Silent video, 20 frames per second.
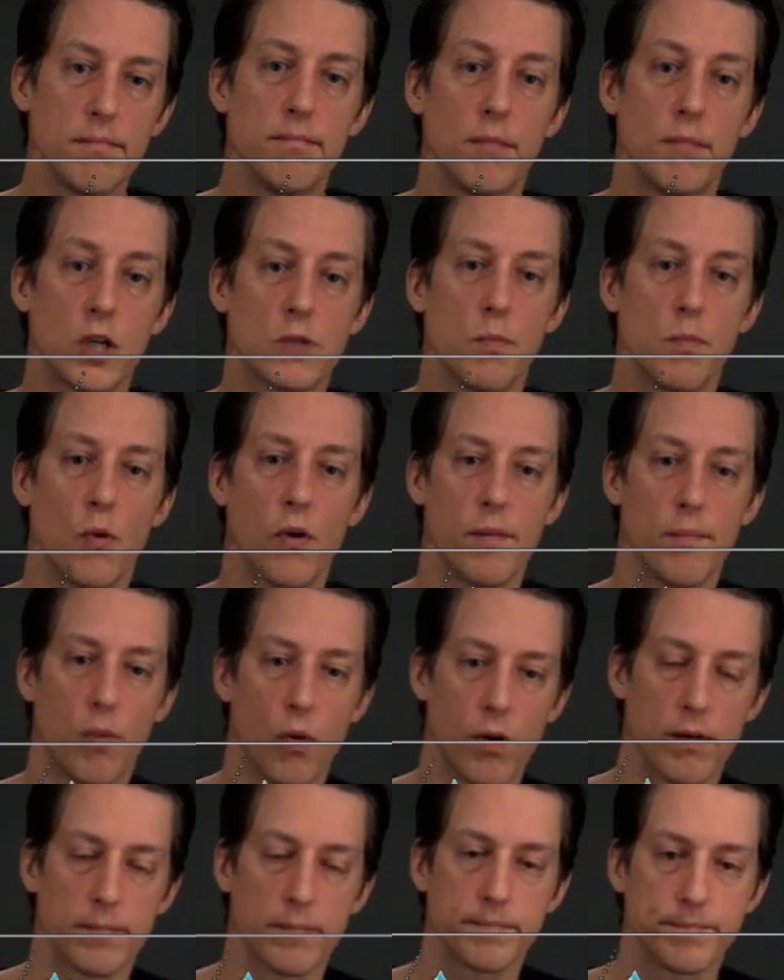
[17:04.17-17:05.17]
much more
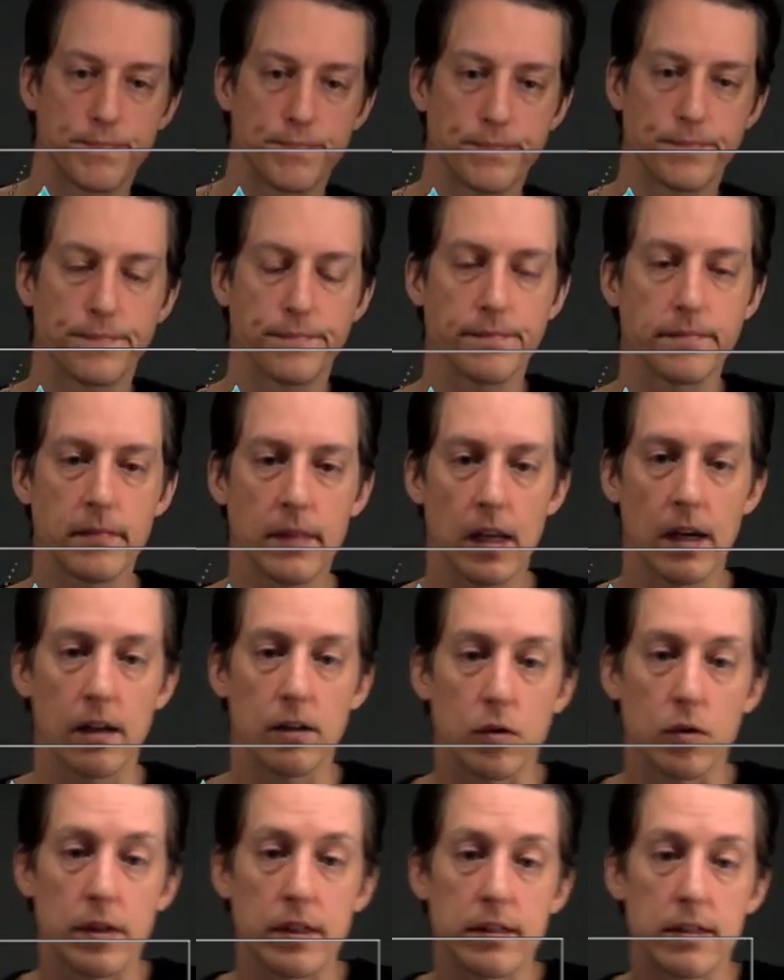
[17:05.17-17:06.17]
important.
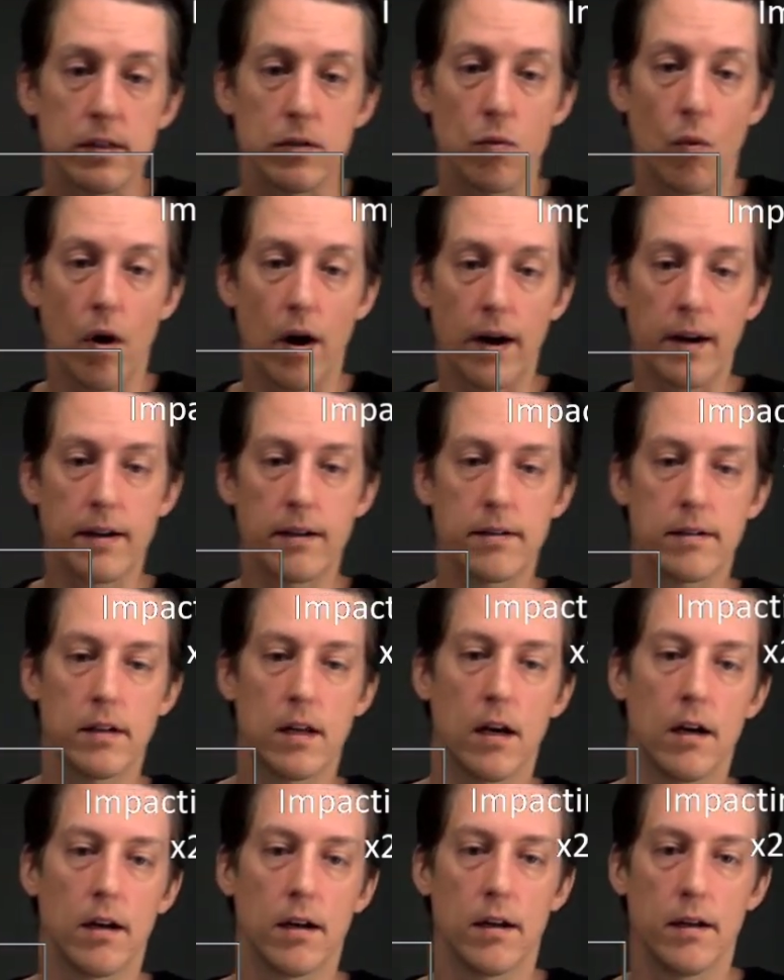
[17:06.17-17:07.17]
And so this is why
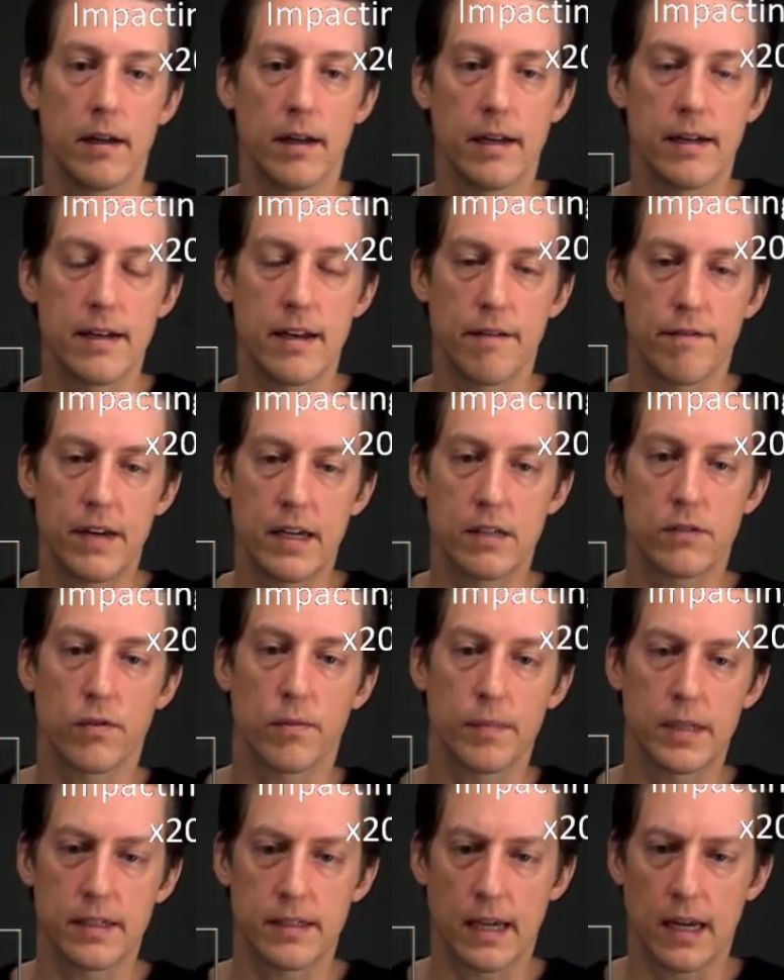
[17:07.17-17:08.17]
it deviates
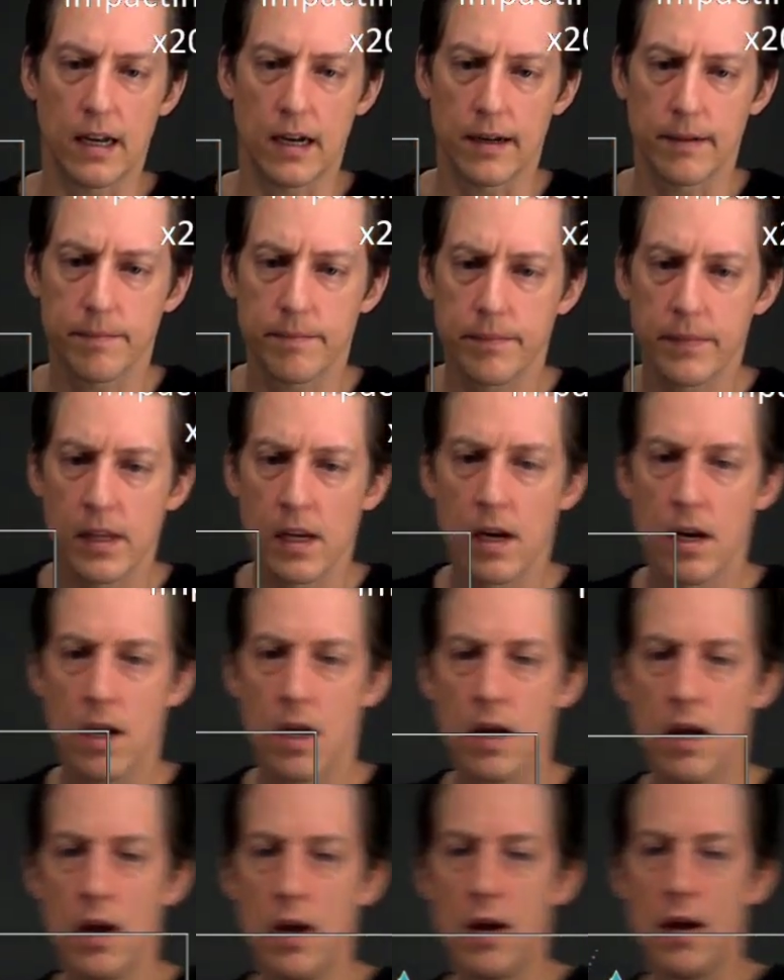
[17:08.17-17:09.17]
from the scale.
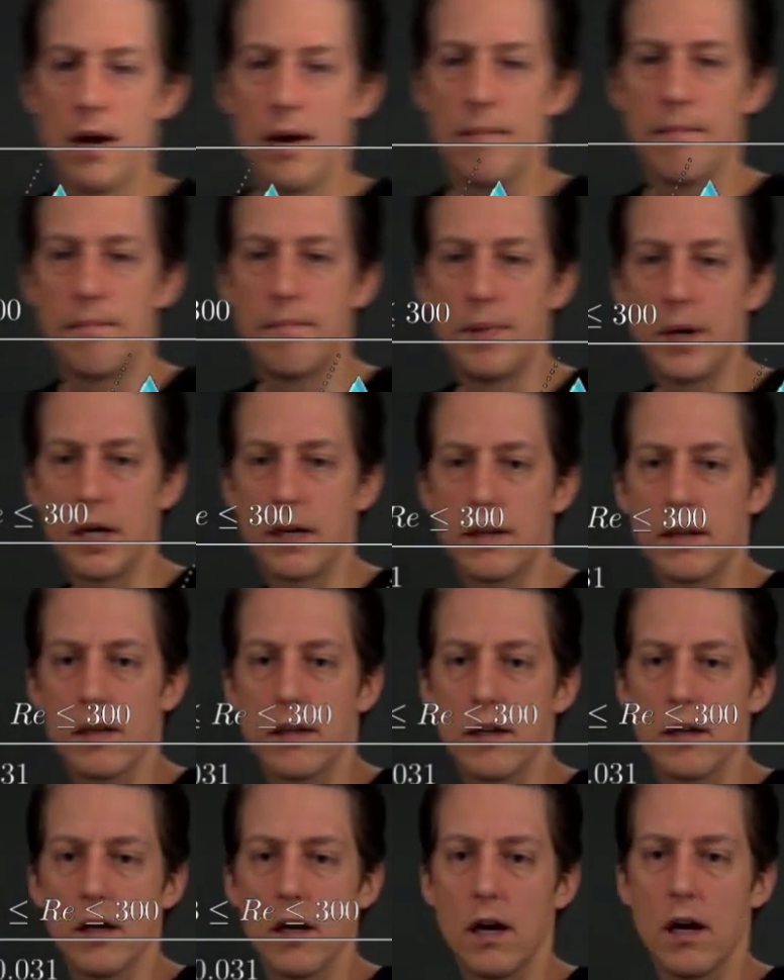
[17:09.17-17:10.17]
But
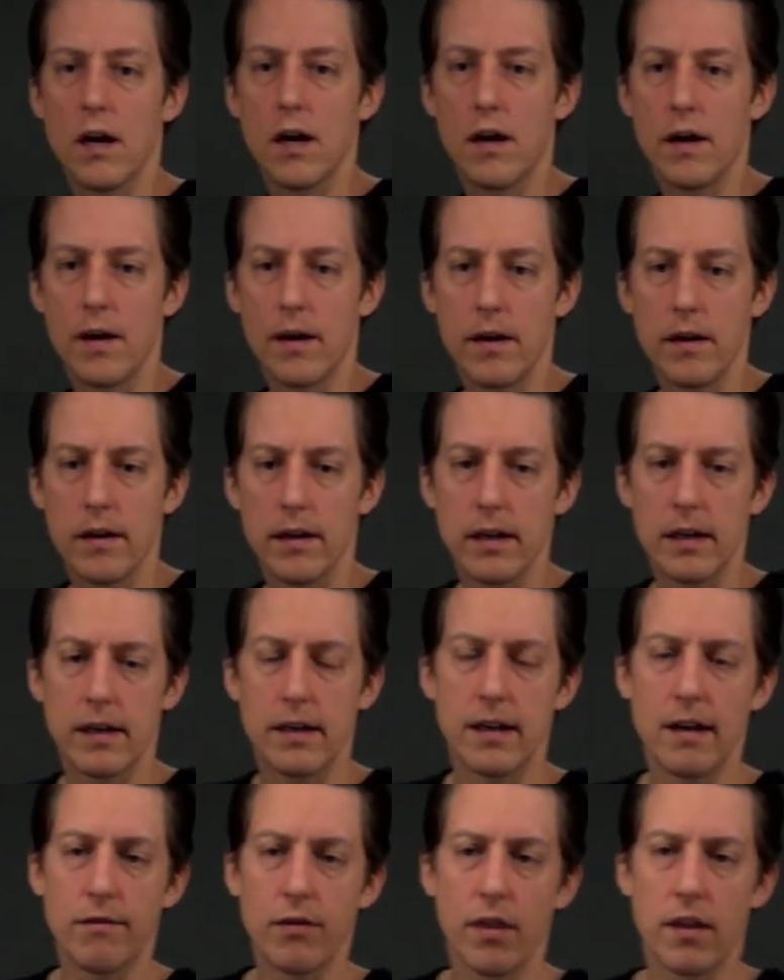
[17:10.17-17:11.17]

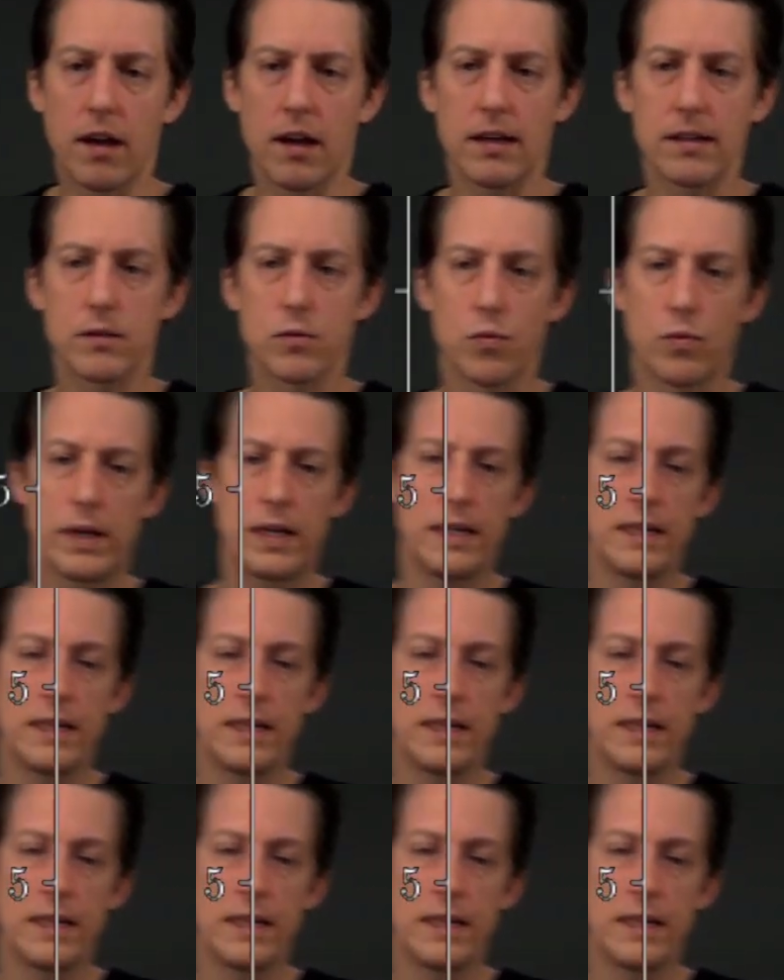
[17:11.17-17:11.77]
nevertheless, we